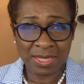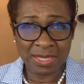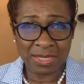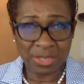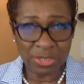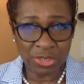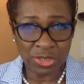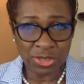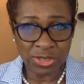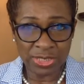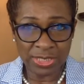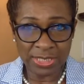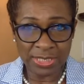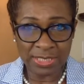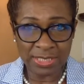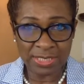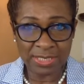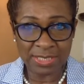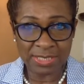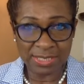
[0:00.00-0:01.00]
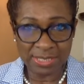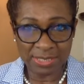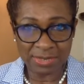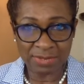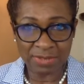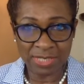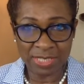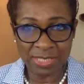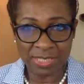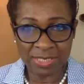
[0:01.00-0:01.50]
Initially, it's
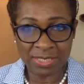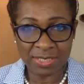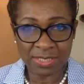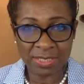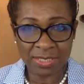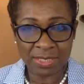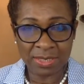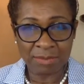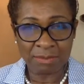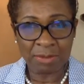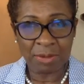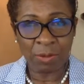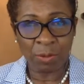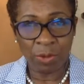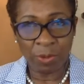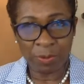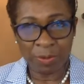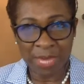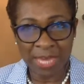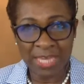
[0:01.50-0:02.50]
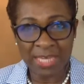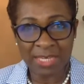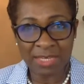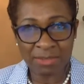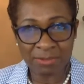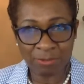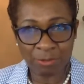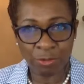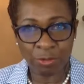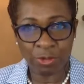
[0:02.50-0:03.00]
convenient, but we're
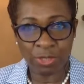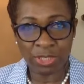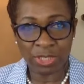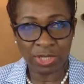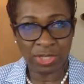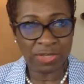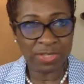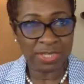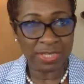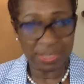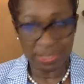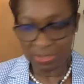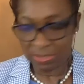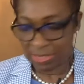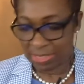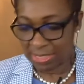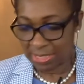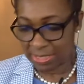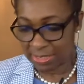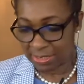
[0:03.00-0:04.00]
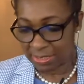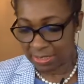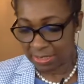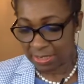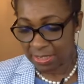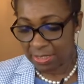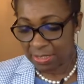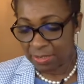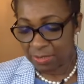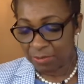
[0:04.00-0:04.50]
paying for it on the other end.
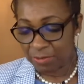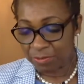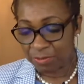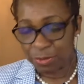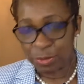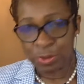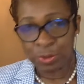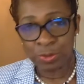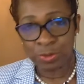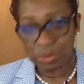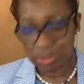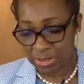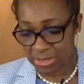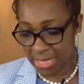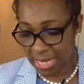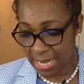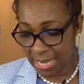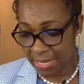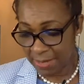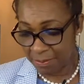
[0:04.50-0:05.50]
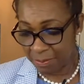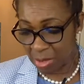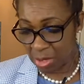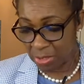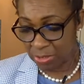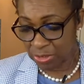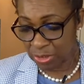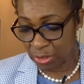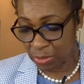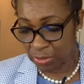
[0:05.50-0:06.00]

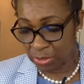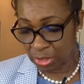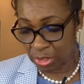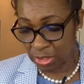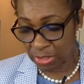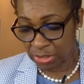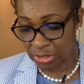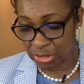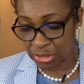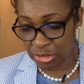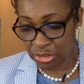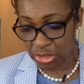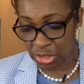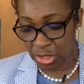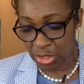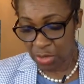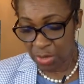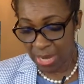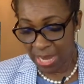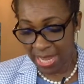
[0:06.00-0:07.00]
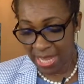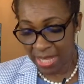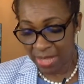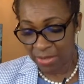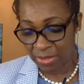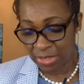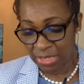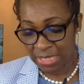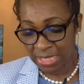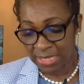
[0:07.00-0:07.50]
Moss goes on to show
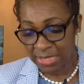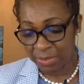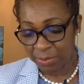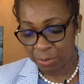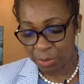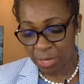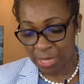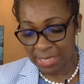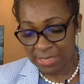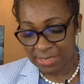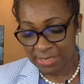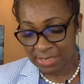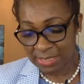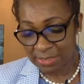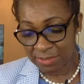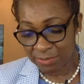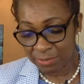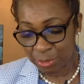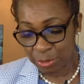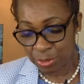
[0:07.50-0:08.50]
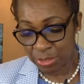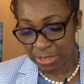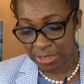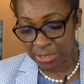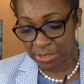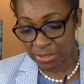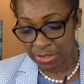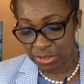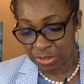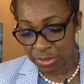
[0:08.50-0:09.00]
how the processed food
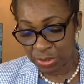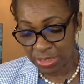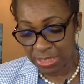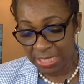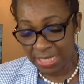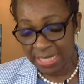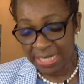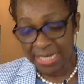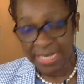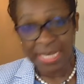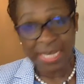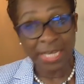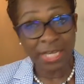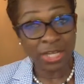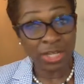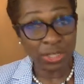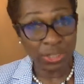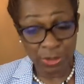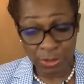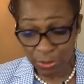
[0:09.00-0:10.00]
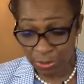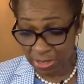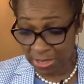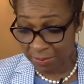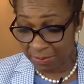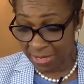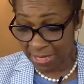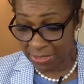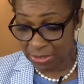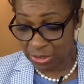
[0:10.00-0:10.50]
industry,
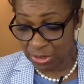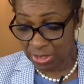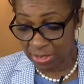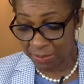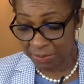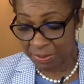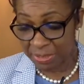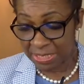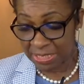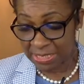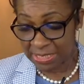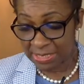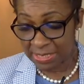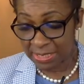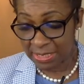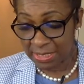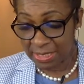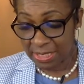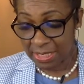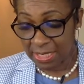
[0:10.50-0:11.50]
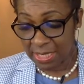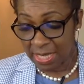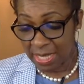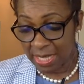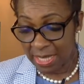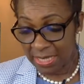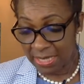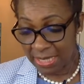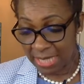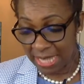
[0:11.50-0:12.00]
including major companies
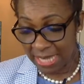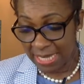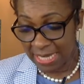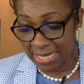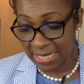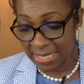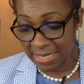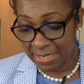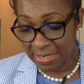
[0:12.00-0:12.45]
like